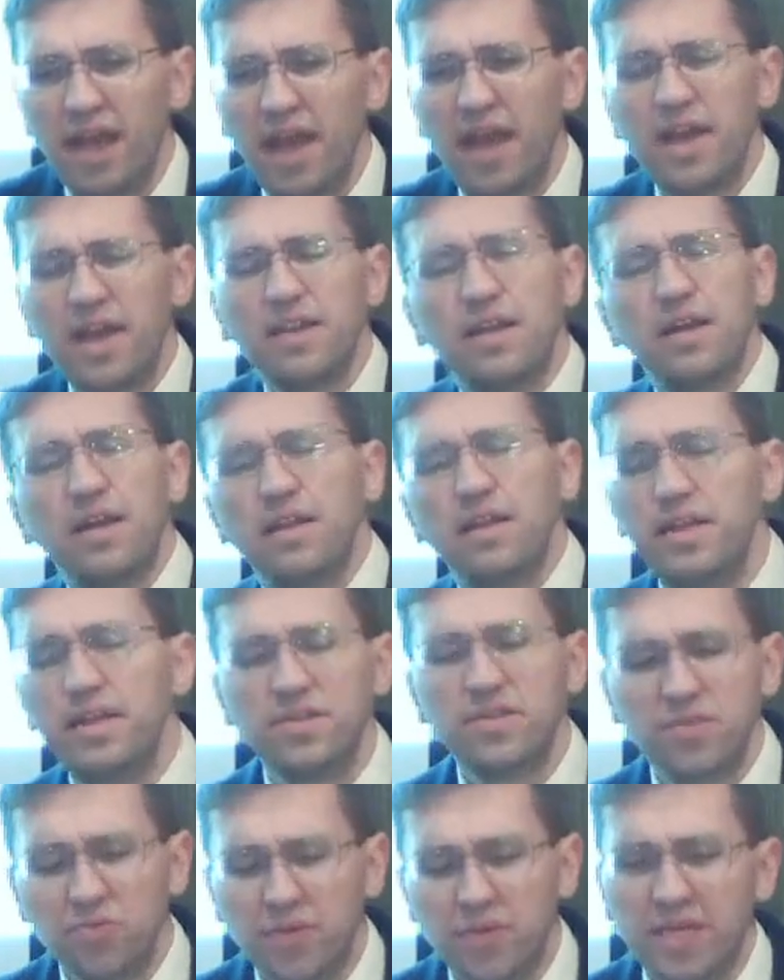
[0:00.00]
And the
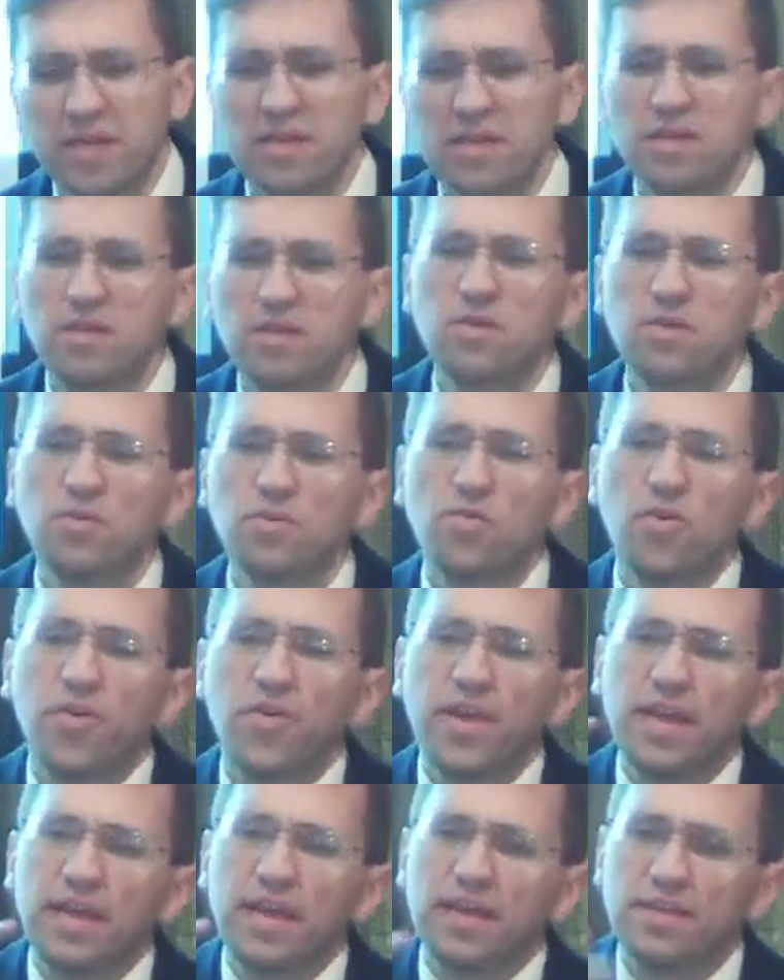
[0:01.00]
least we can do
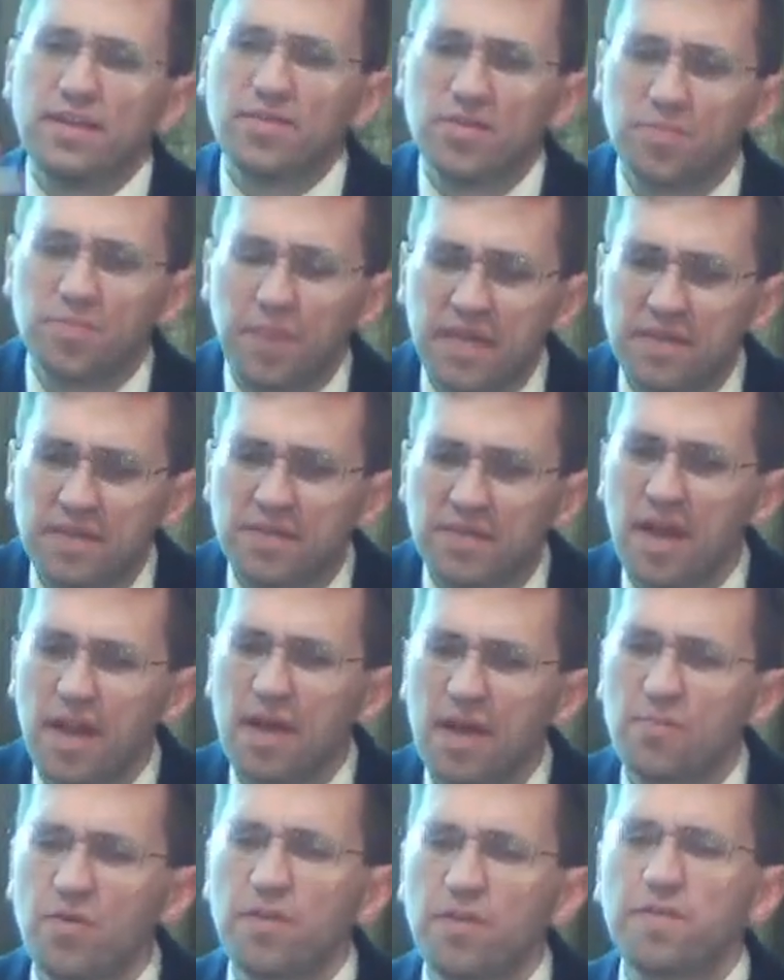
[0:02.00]
is spend
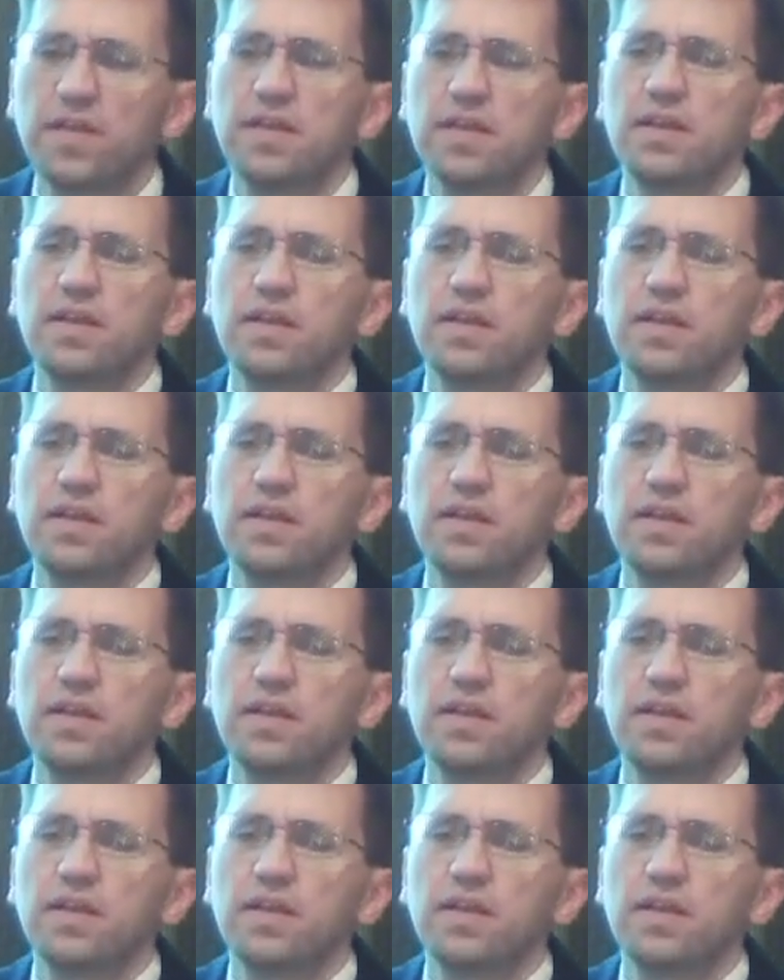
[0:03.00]
time with it,